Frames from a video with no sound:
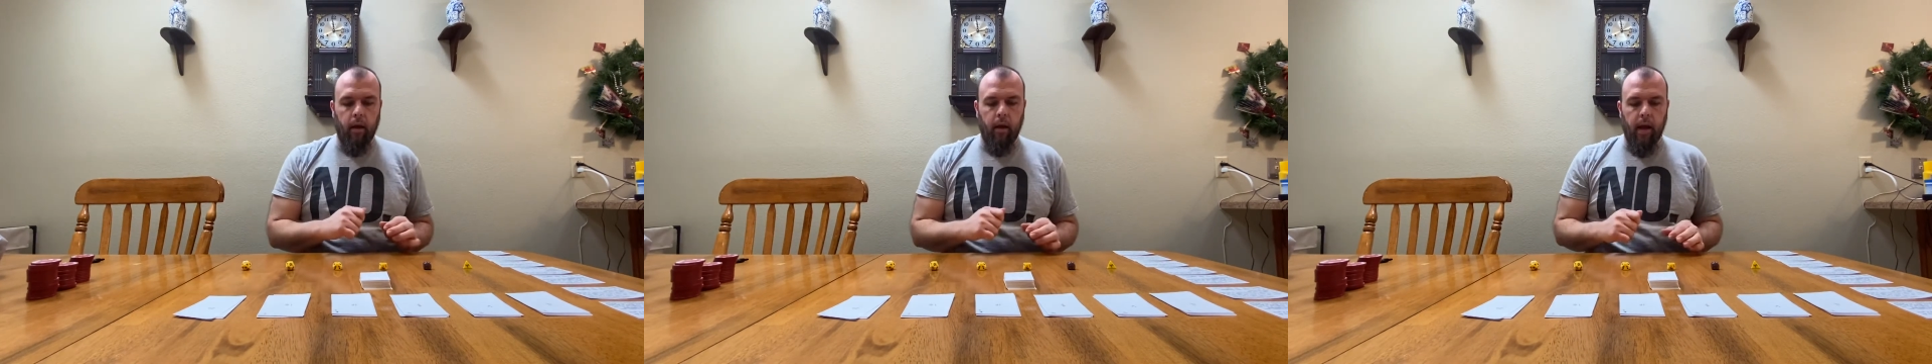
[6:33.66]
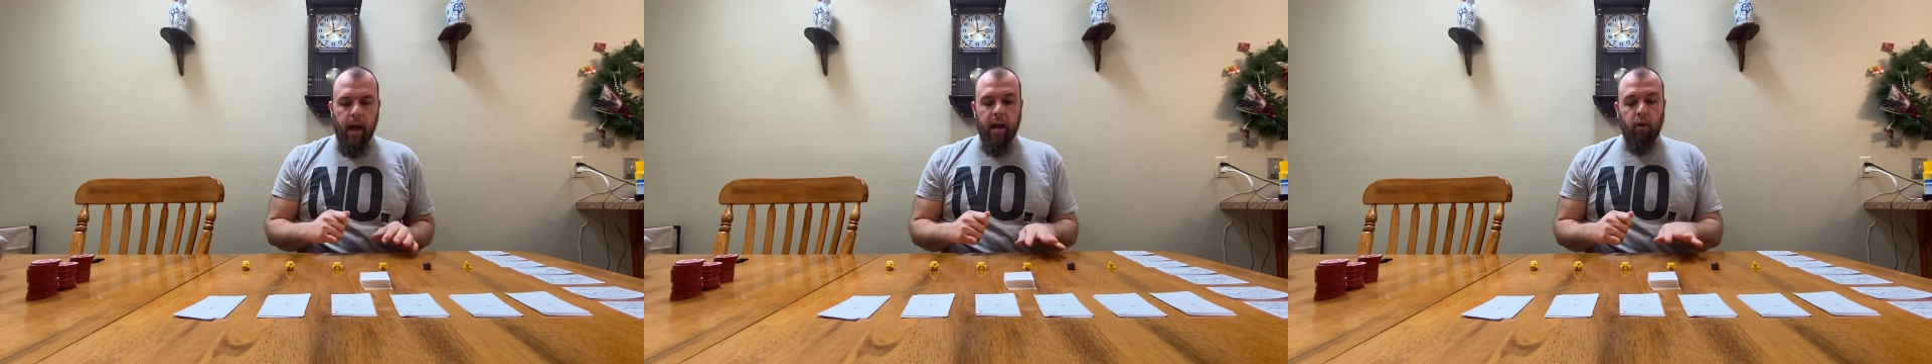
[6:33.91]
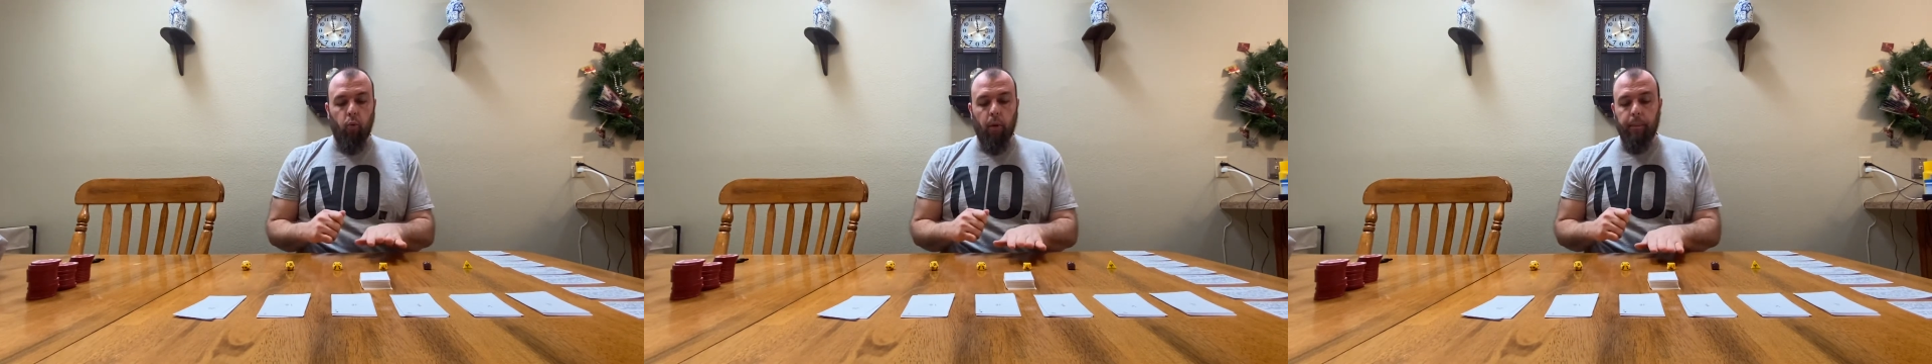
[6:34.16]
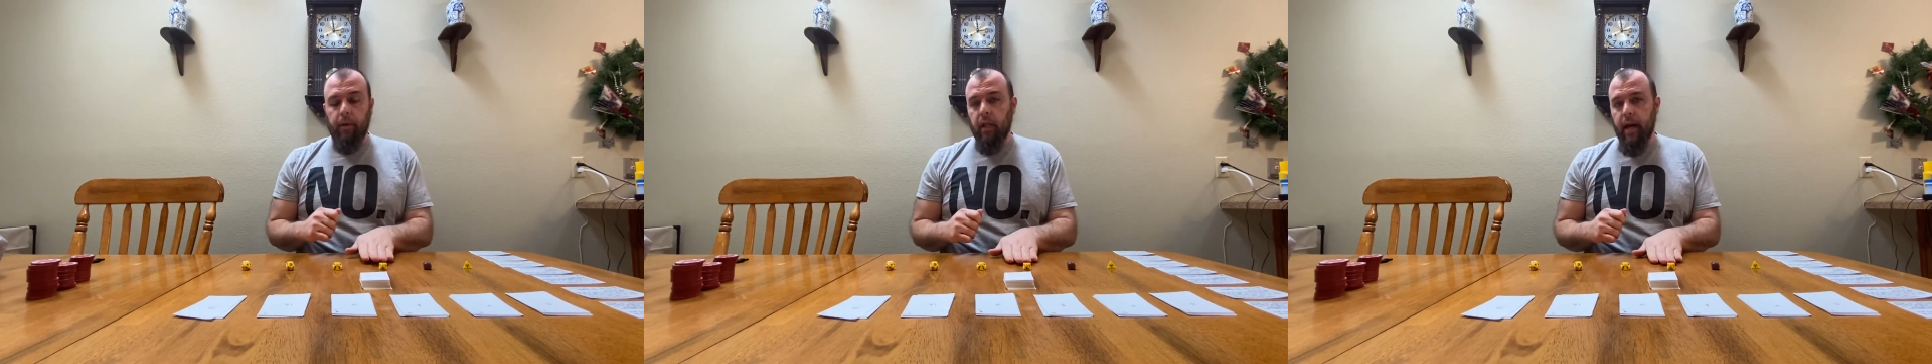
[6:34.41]
and
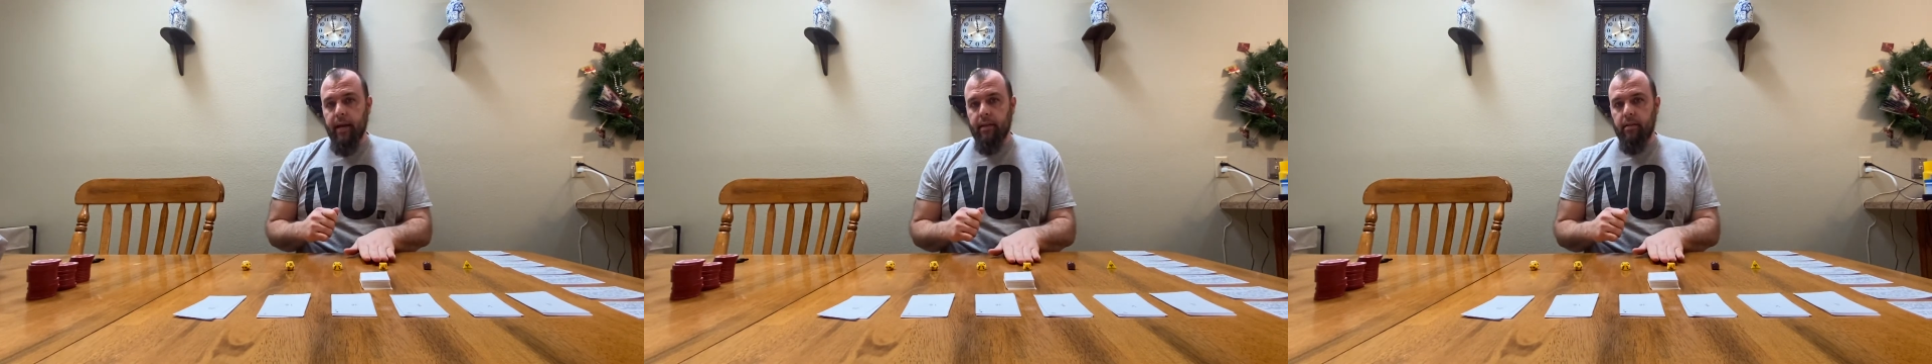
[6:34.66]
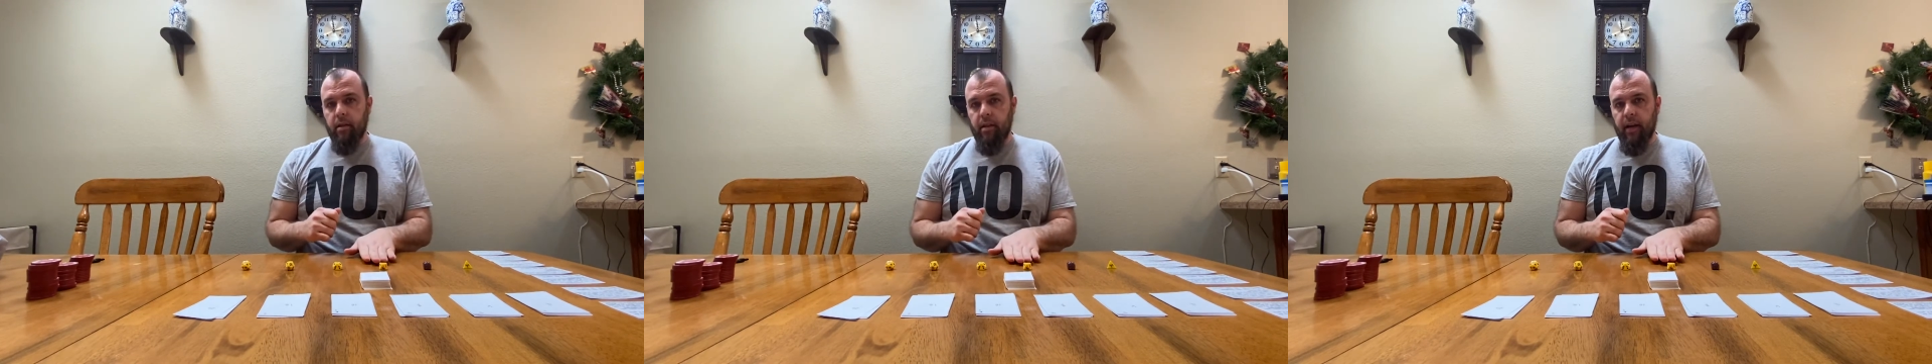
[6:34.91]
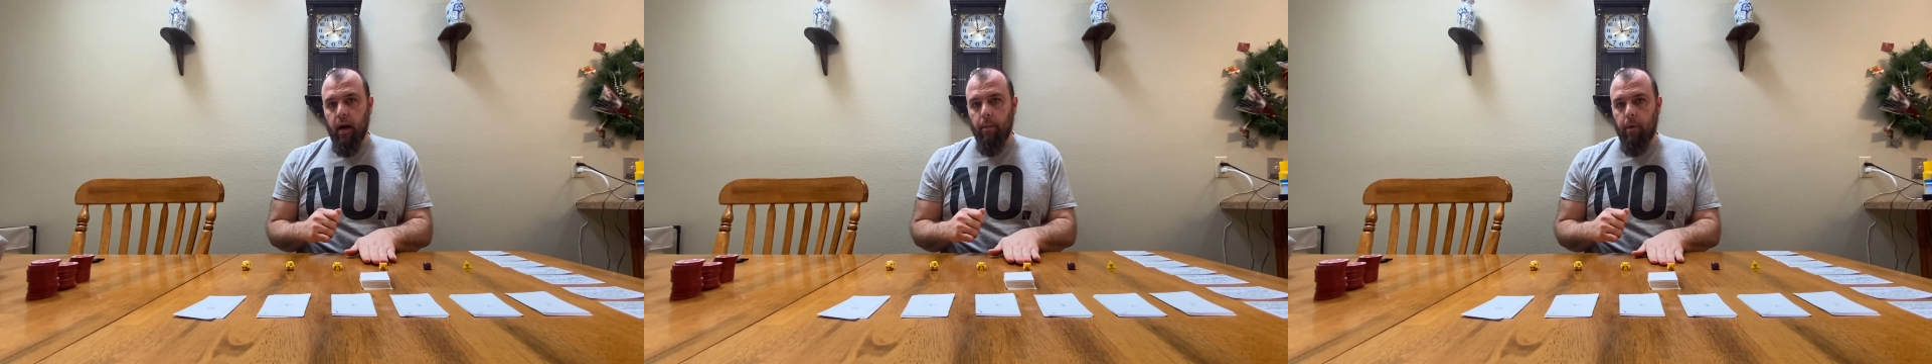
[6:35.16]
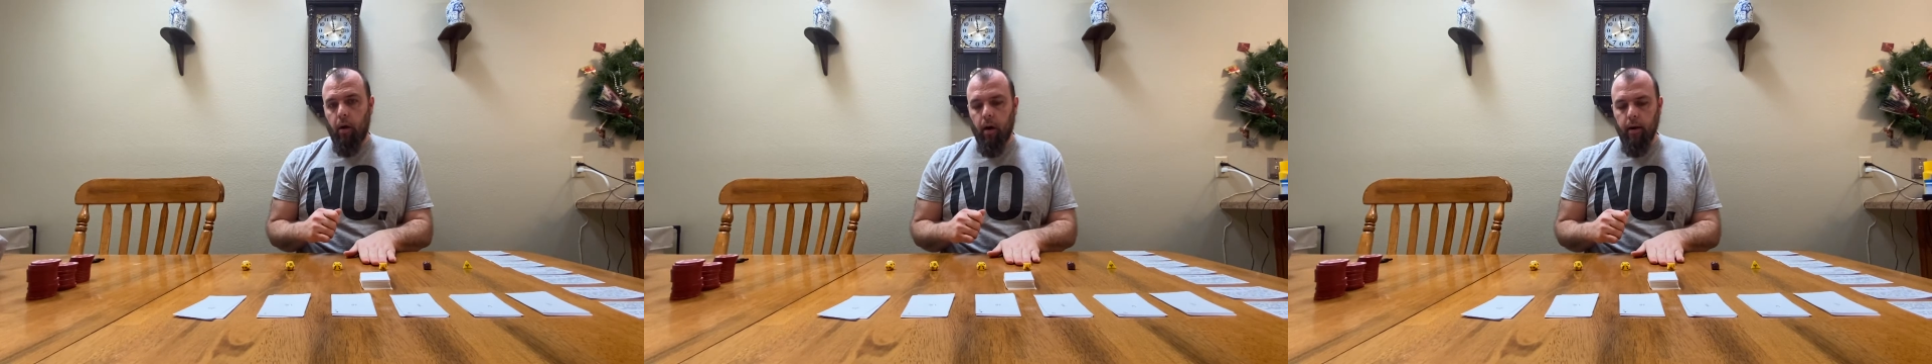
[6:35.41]
replace their
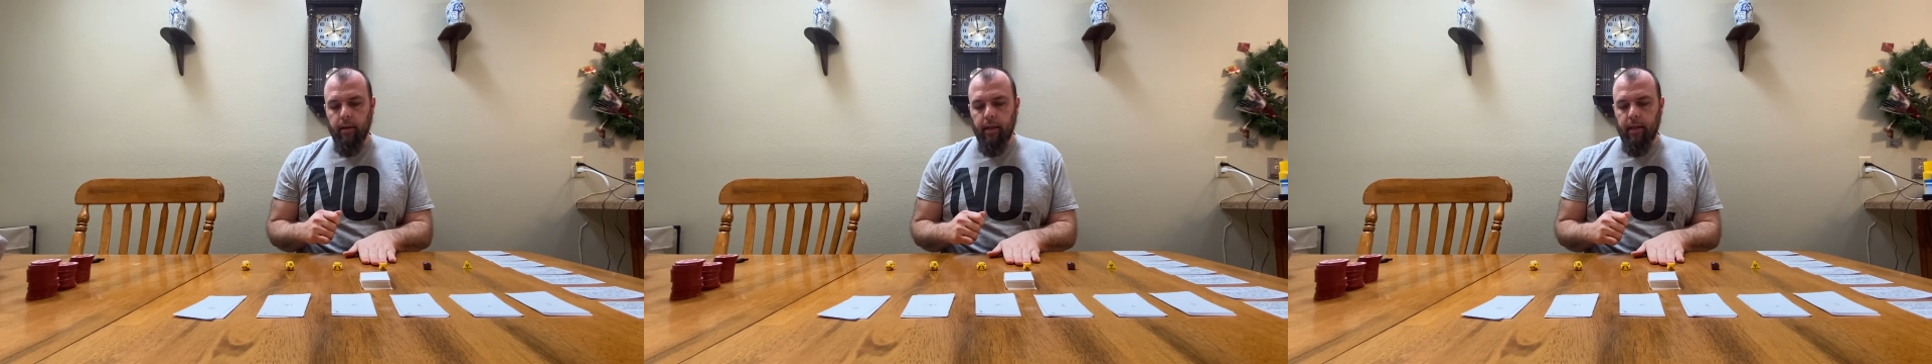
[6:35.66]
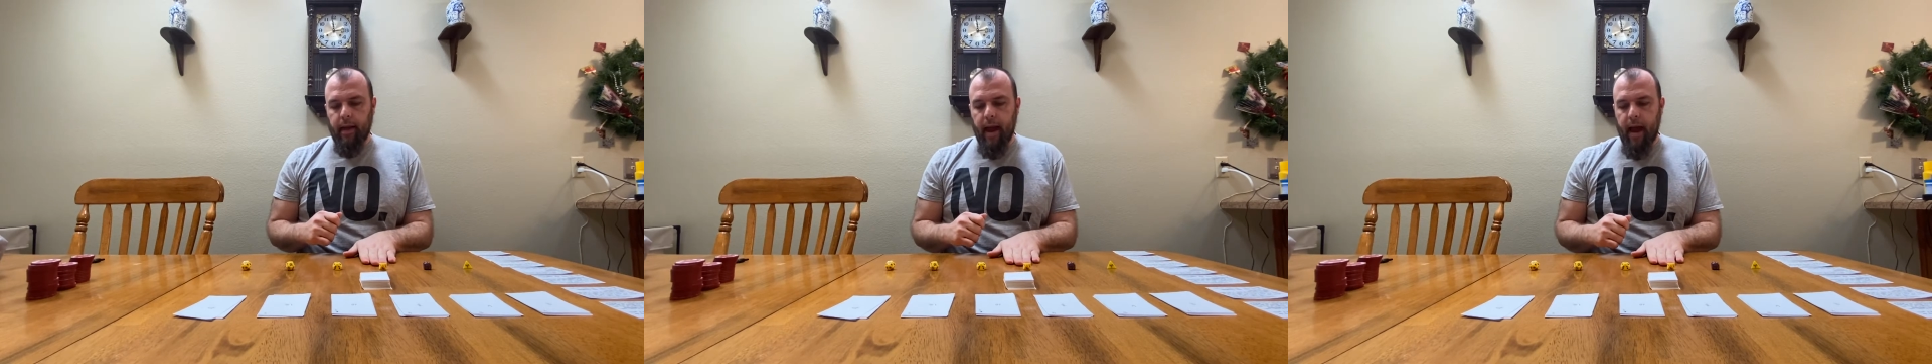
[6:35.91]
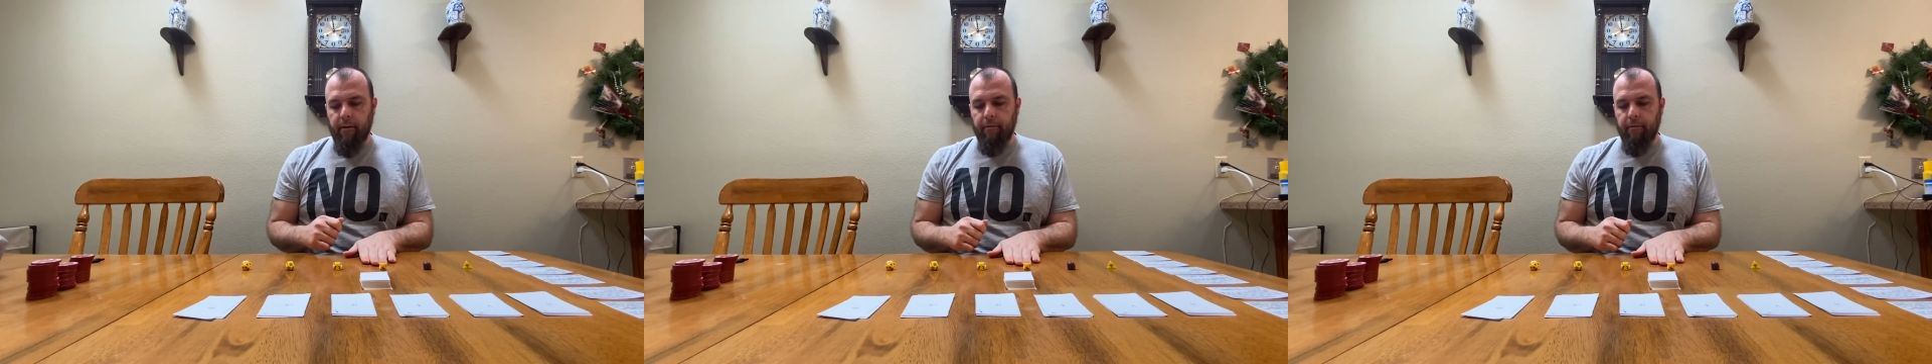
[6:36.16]
part that they have